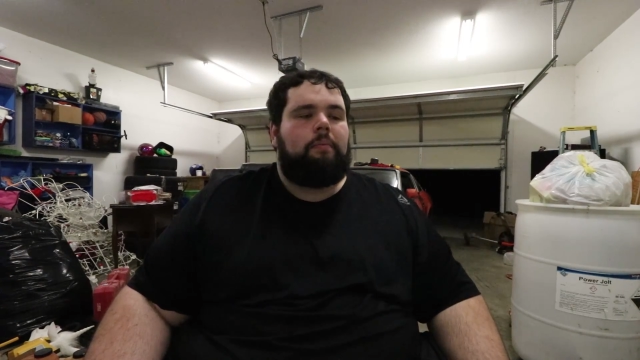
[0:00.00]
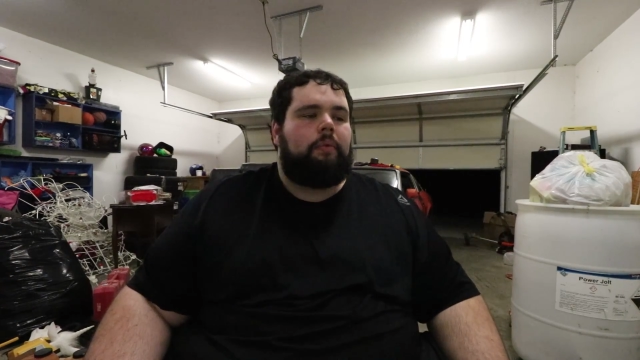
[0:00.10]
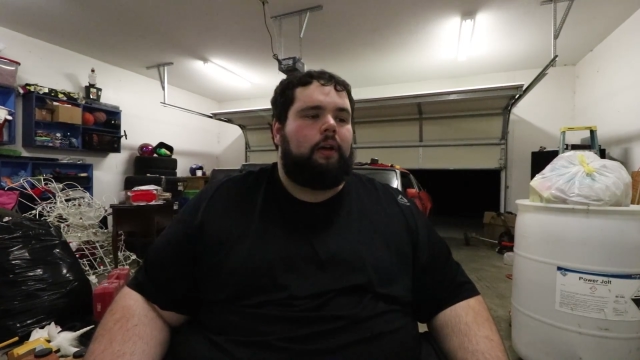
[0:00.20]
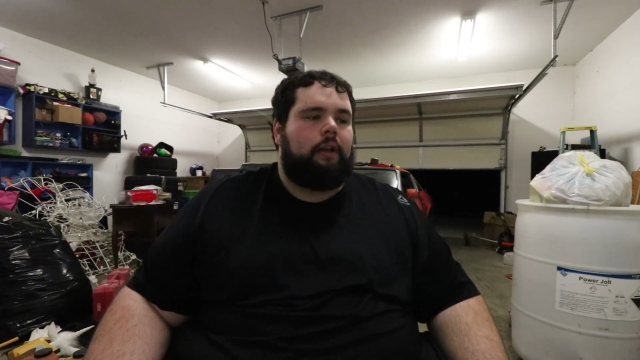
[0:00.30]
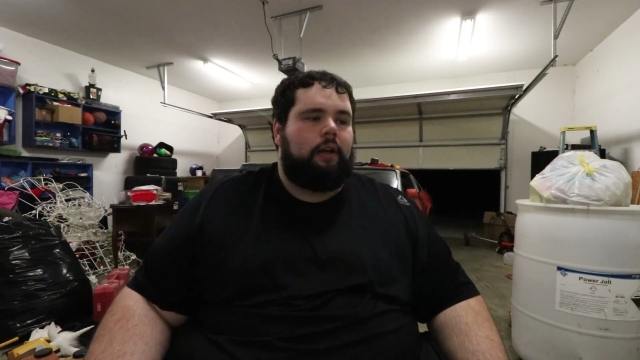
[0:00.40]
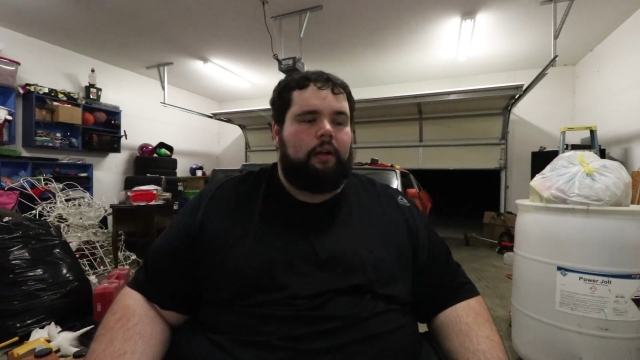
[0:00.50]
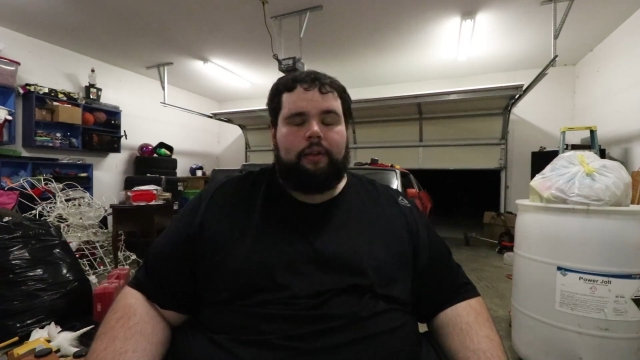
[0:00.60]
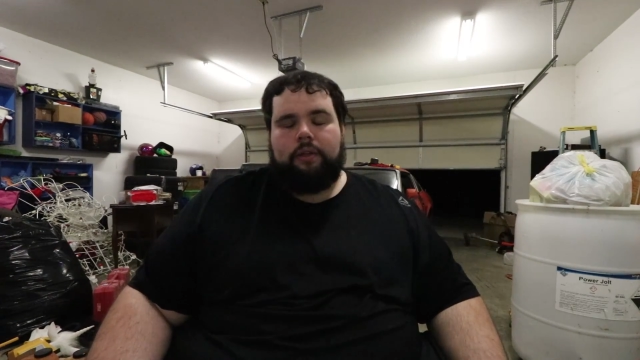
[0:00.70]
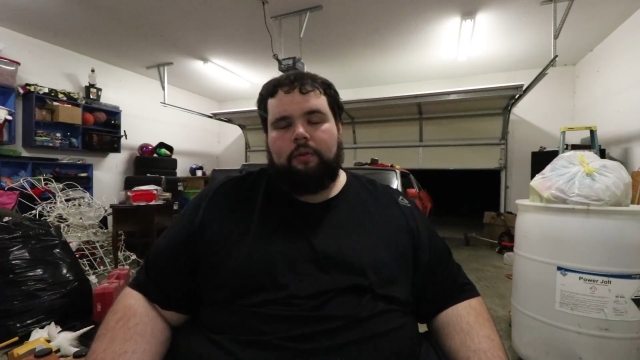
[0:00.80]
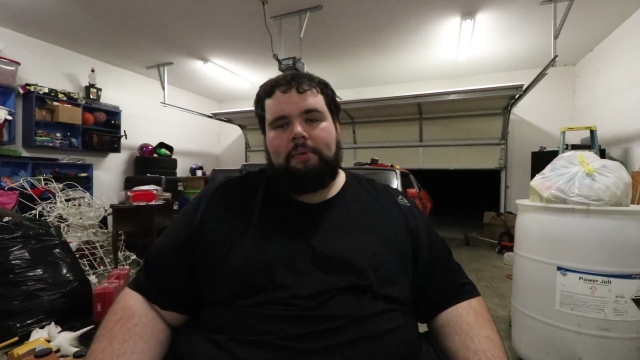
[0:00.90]
but
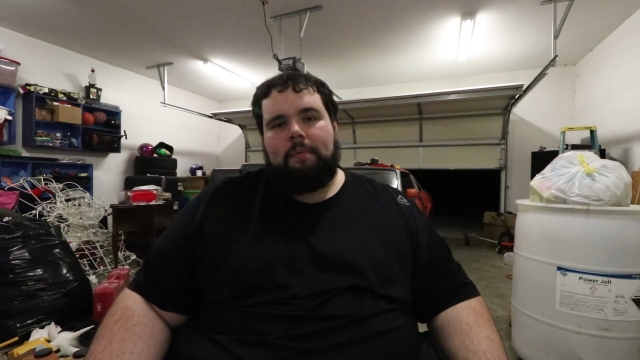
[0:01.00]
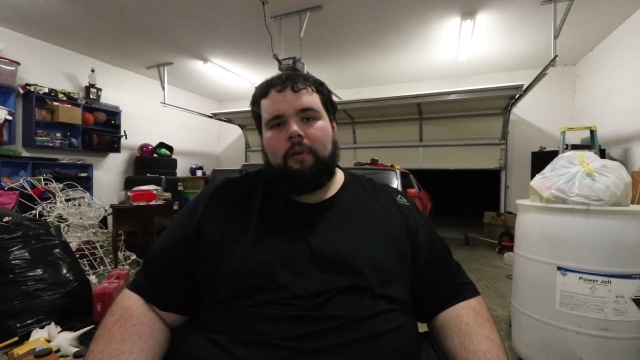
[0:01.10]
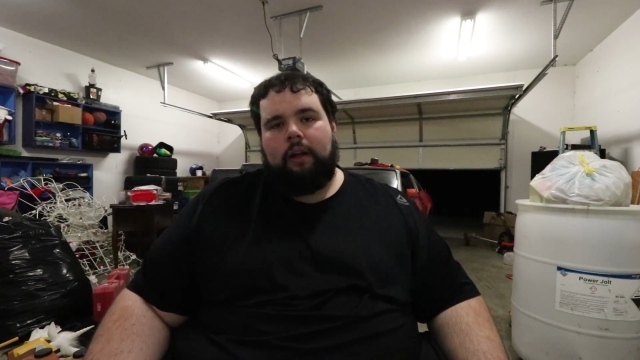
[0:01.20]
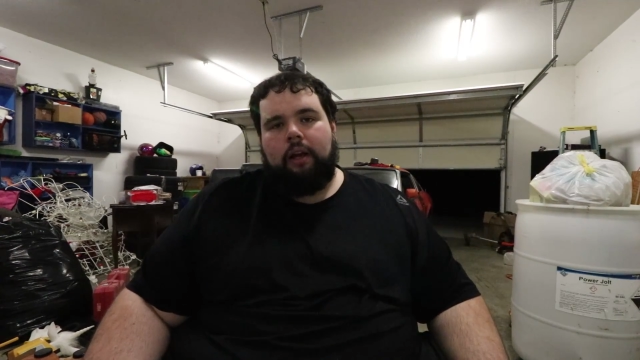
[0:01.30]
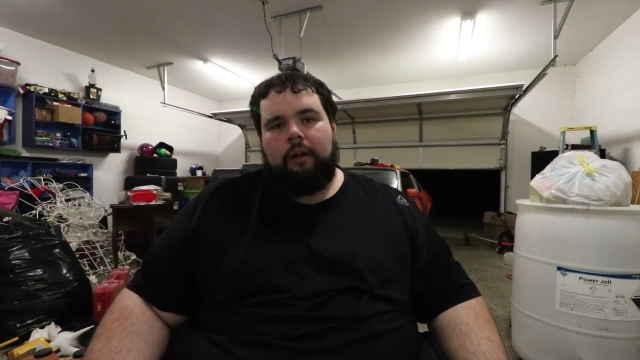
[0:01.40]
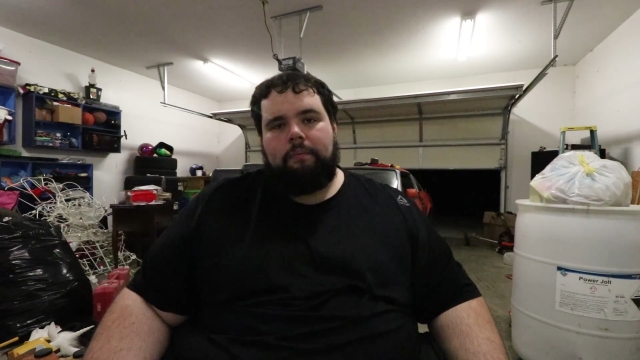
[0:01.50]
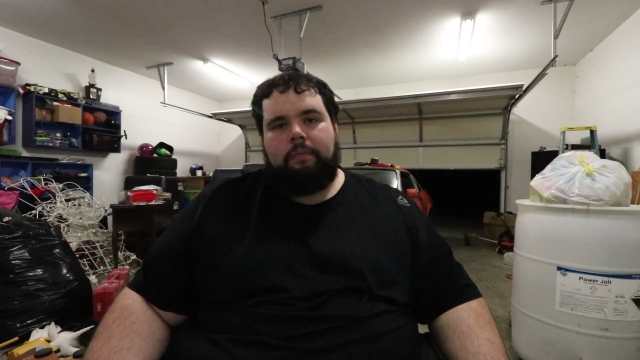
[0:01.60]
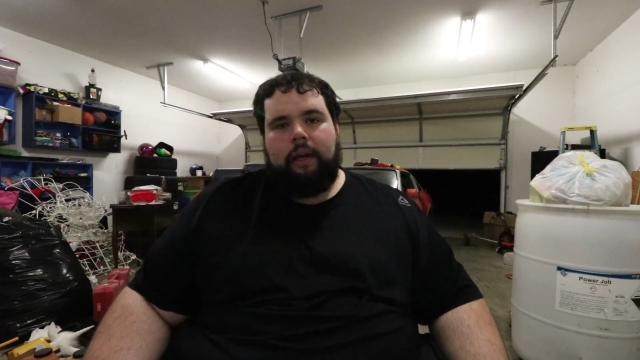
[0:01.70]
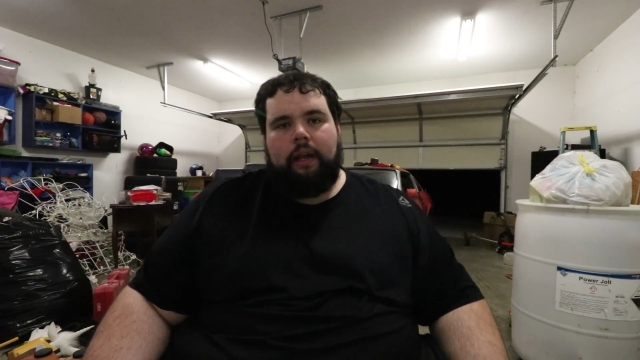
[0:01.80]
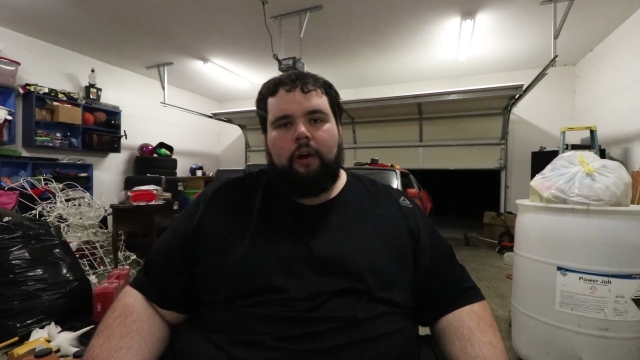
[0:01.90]
there's going to be more to
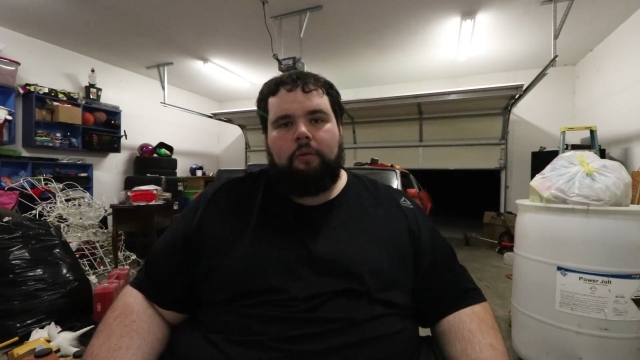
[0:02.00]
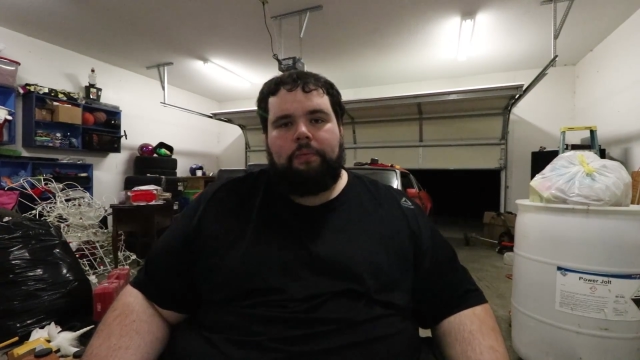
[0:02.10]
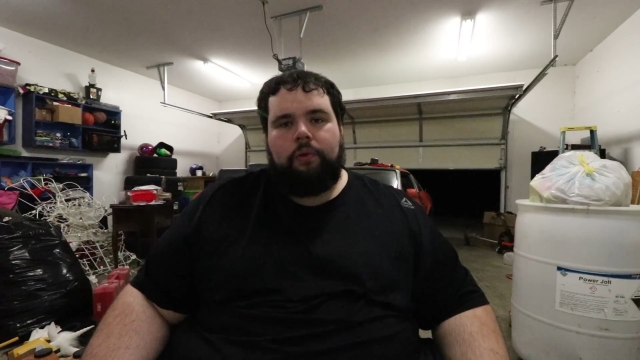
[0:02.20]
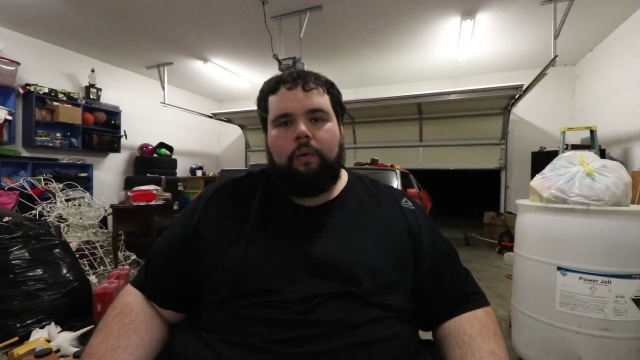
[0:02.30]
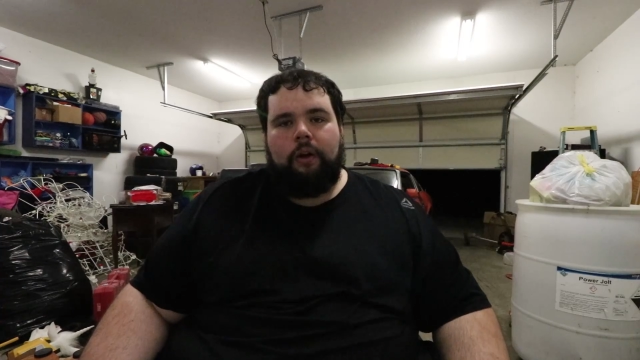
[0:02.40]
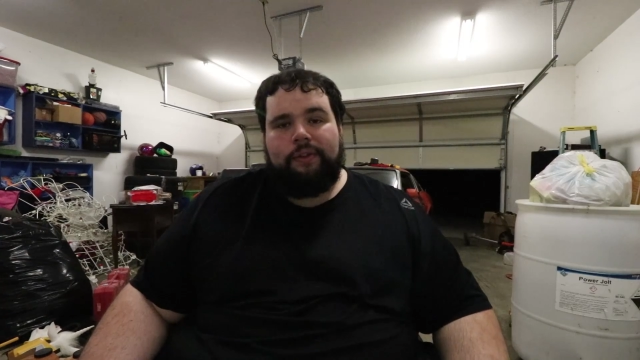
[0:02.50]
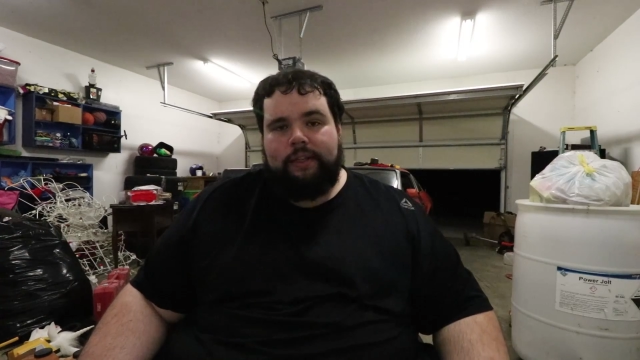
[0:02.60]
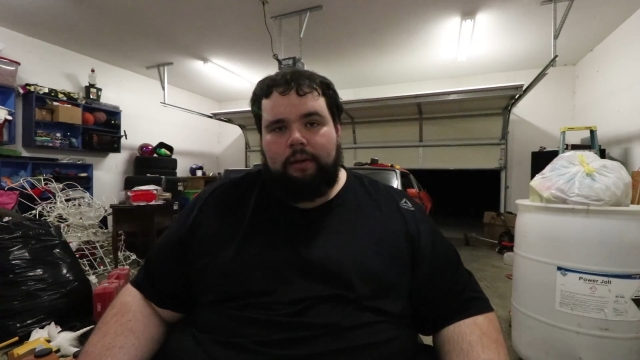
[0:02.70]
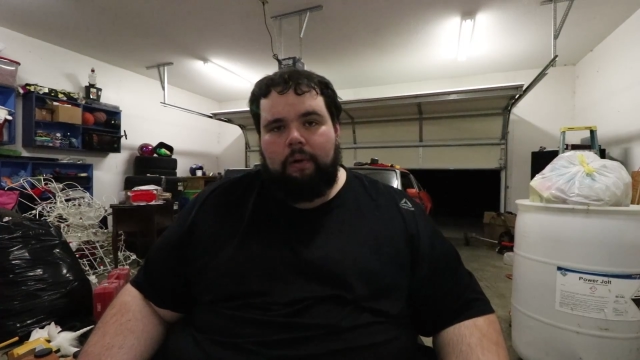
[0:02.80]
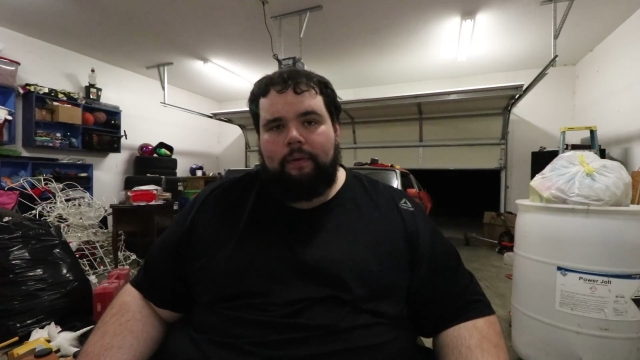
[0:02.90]
come, and I hope you all
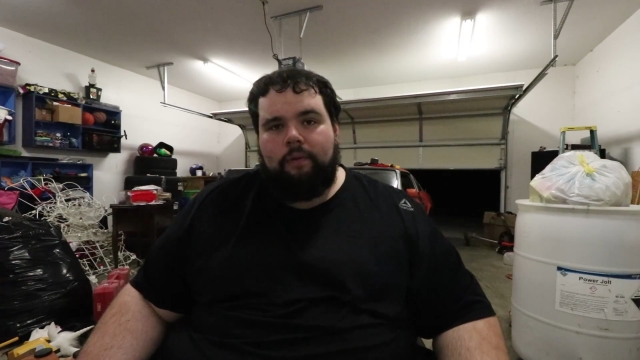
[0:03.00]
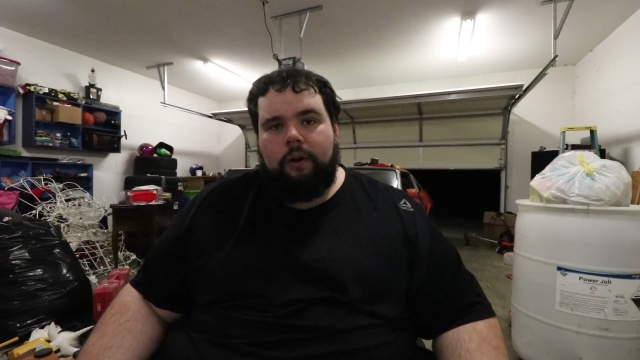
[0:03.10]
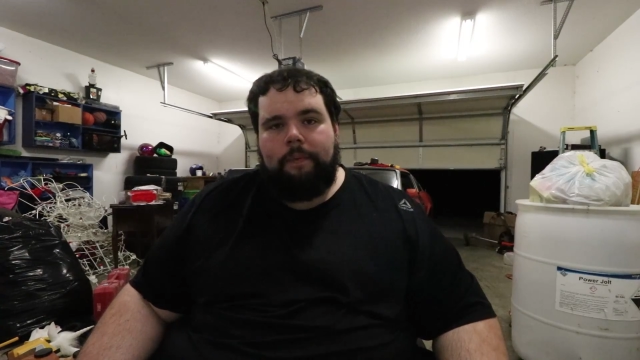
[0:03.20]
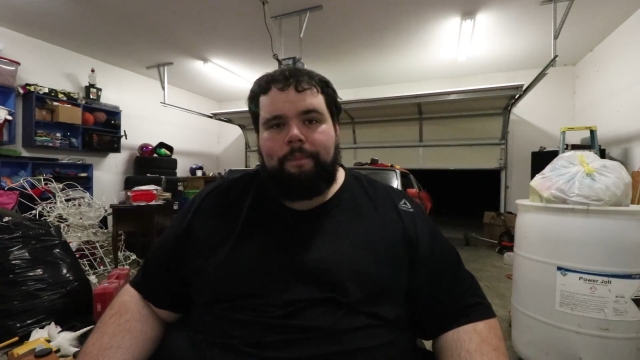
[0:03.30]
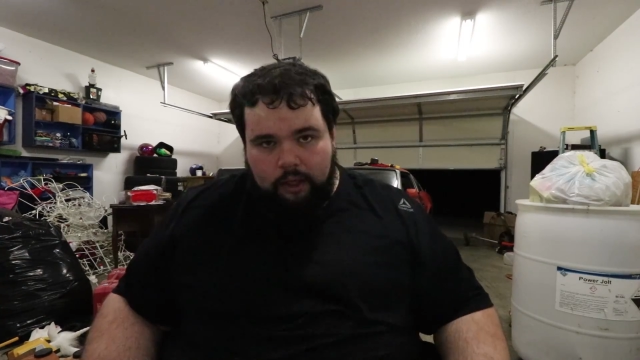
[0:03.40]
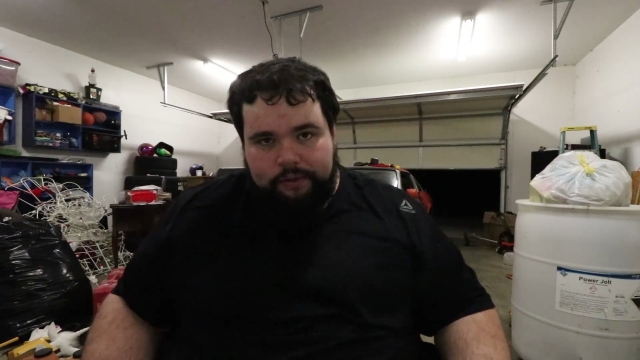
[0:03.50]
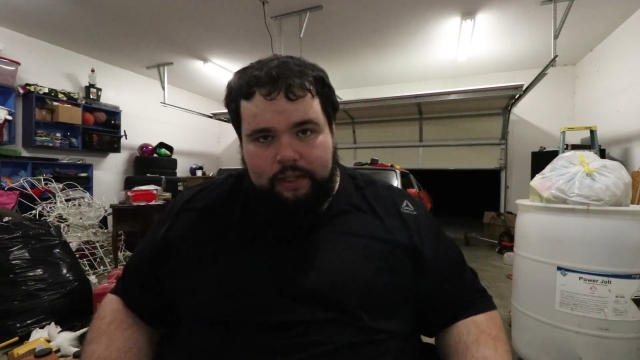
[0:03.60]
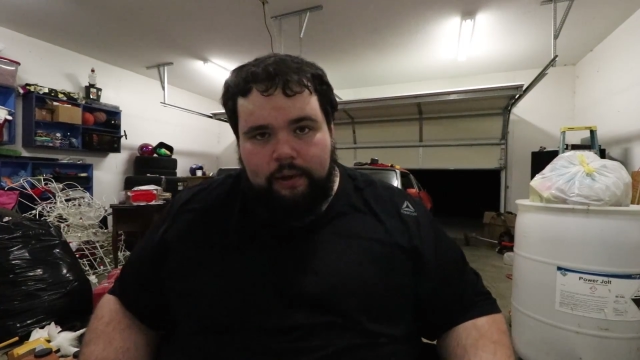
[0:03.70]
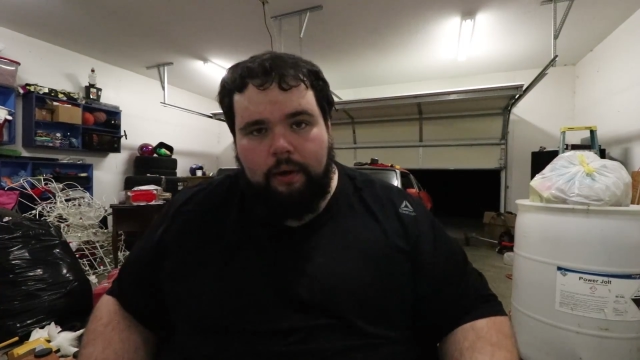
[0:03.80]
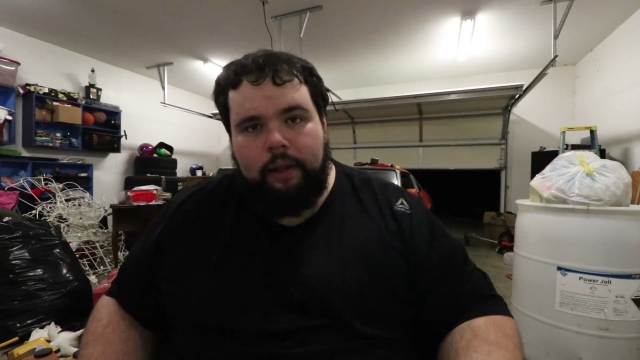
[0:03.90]
stick around for it. I'll
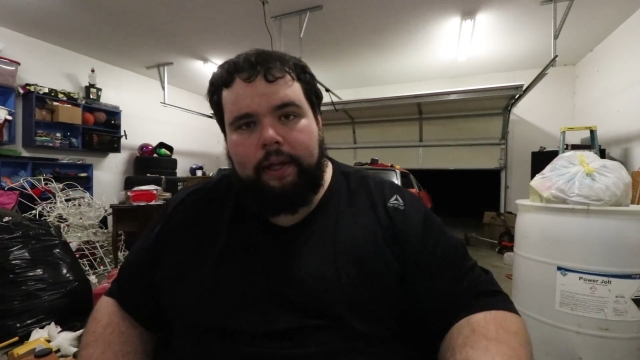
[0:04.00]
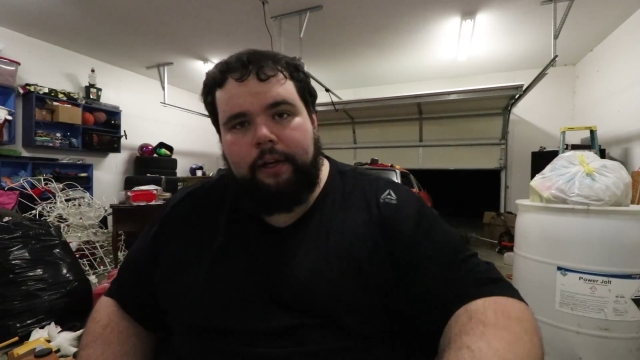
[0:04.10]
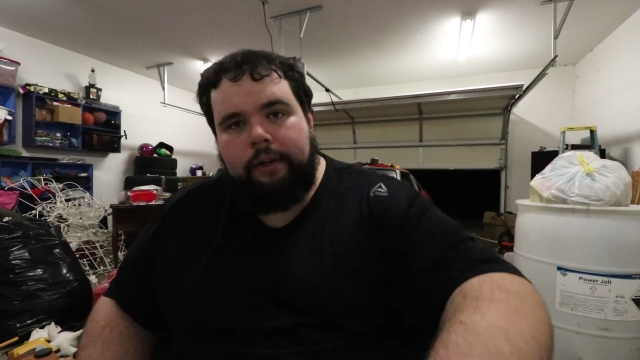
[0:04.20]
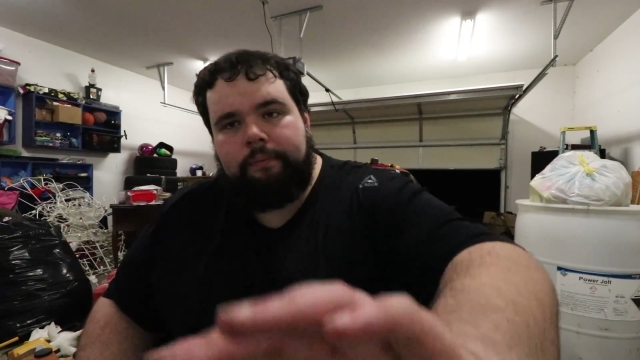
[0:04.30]
see you all later.